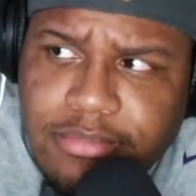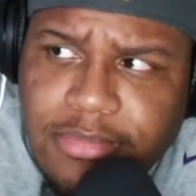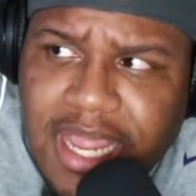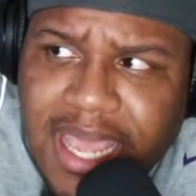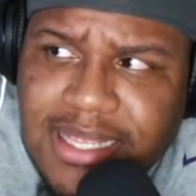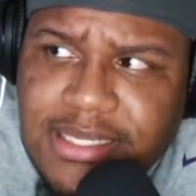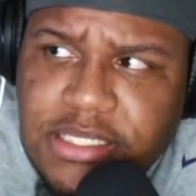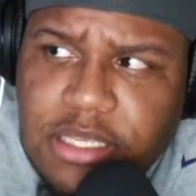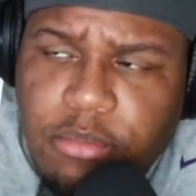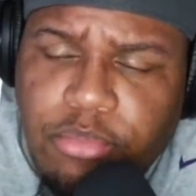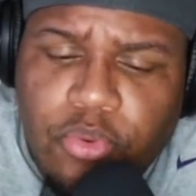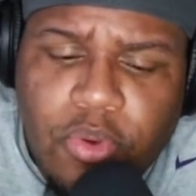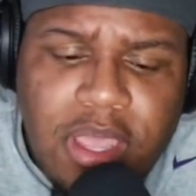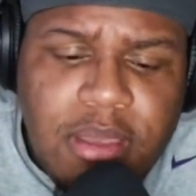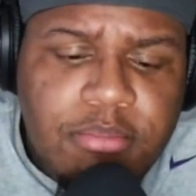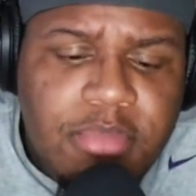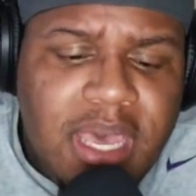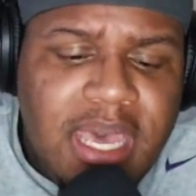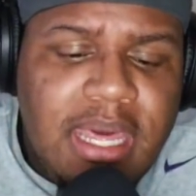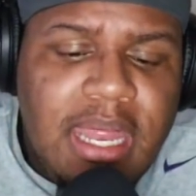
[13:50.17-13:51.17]
at some
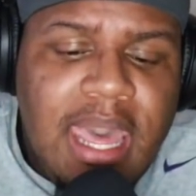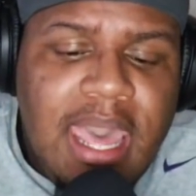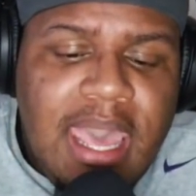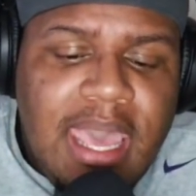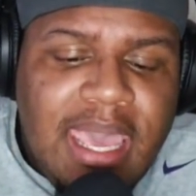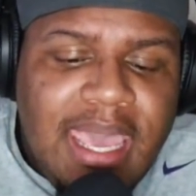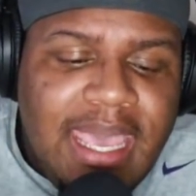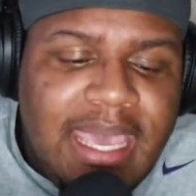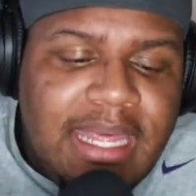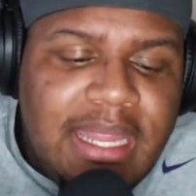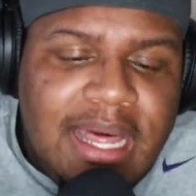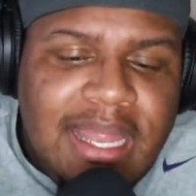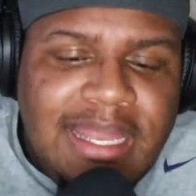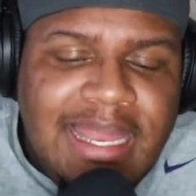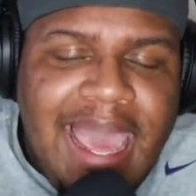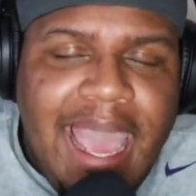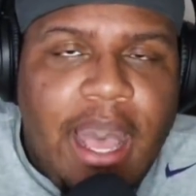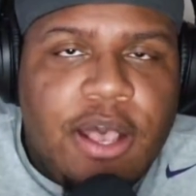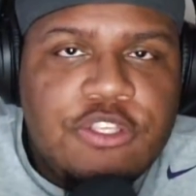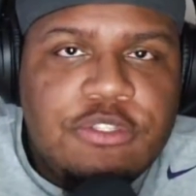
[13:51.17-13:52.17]
point, but it
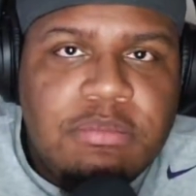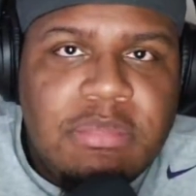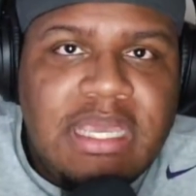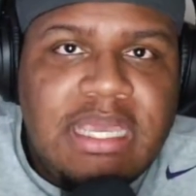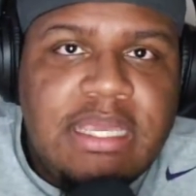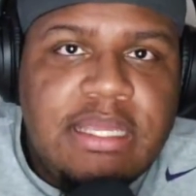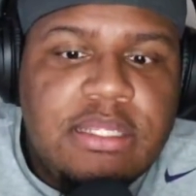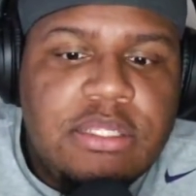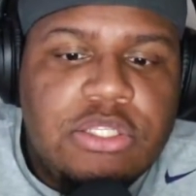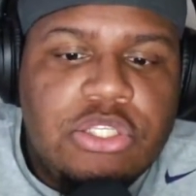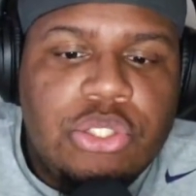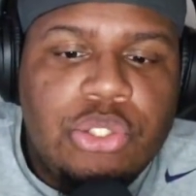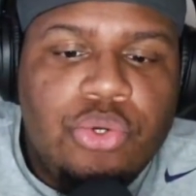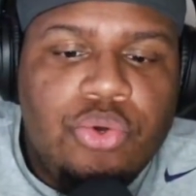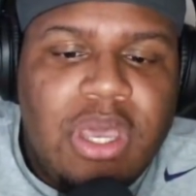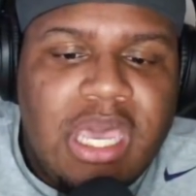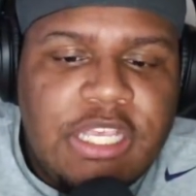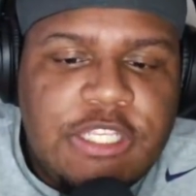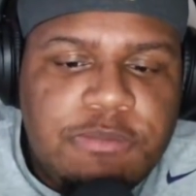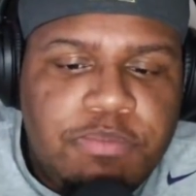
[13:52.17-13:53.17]
allows me to
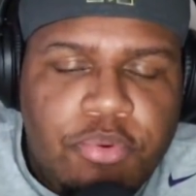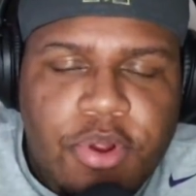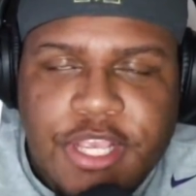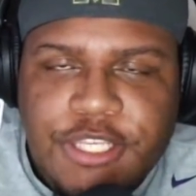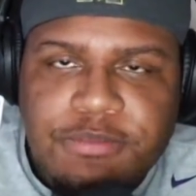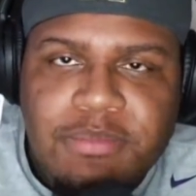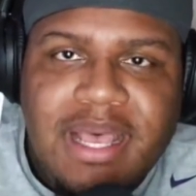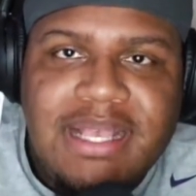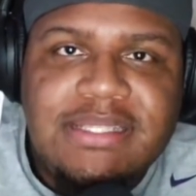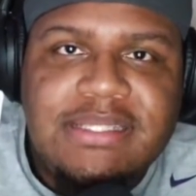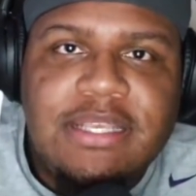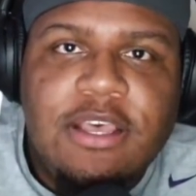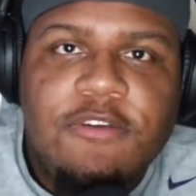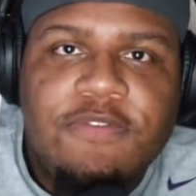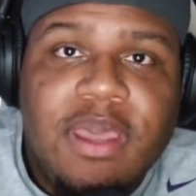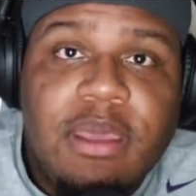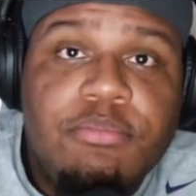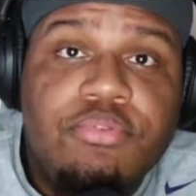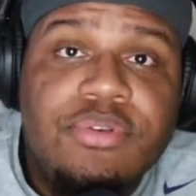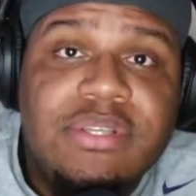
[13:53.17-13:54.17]
express
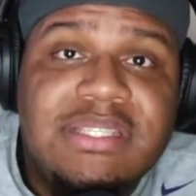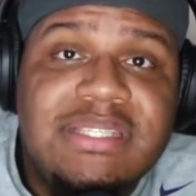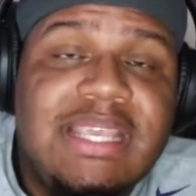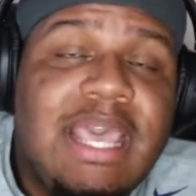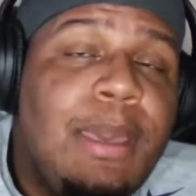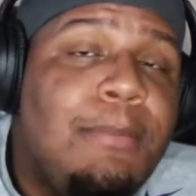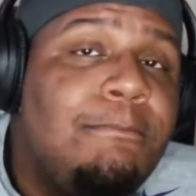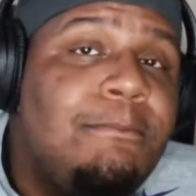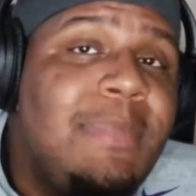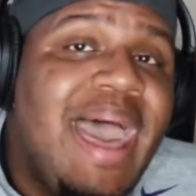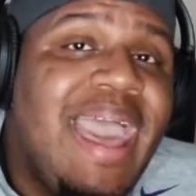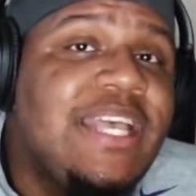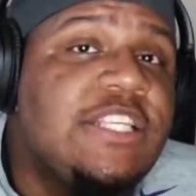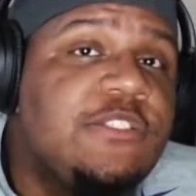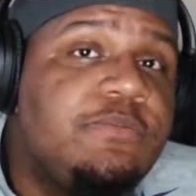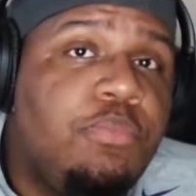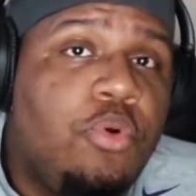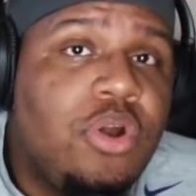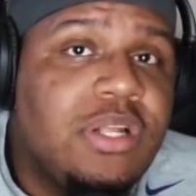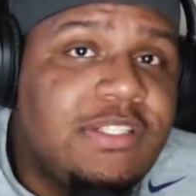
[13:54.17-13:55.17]
myself and present my
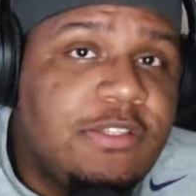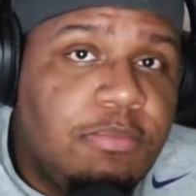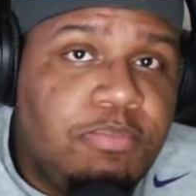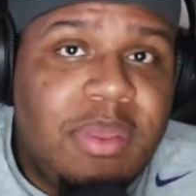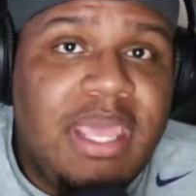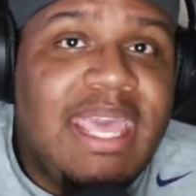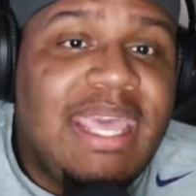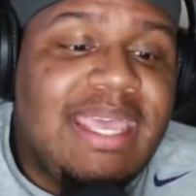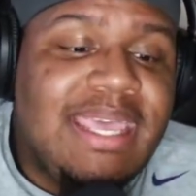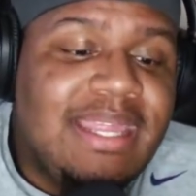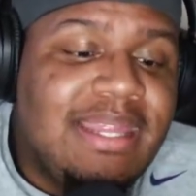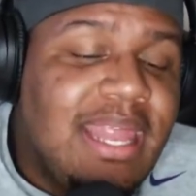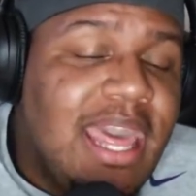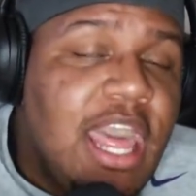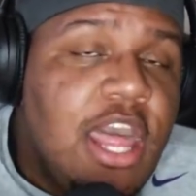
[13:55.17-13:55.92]
sports opinion